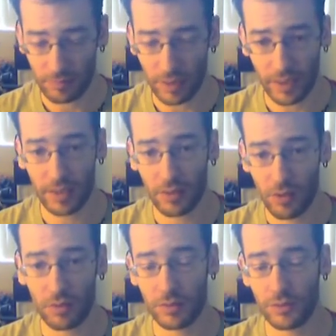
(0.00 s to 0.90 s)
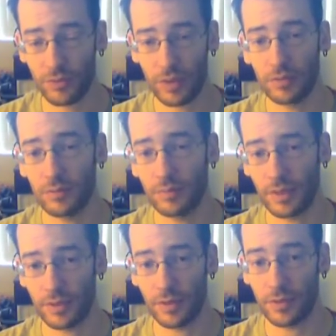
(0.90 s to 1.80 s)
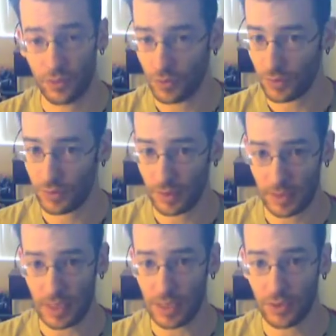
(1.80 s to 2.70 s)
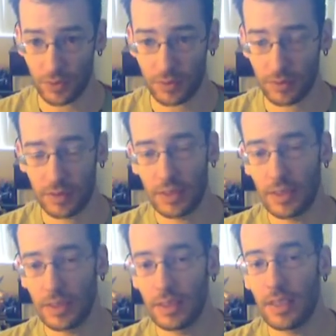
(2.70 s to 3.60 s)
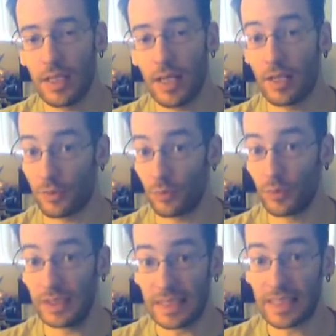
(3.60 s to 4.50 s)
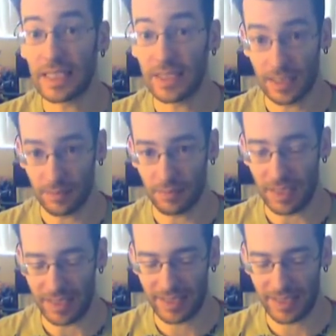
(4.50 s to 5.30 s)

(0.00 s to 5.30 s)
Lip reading: I can't call it a trailer because it's just a teaser. And it's really teasing me.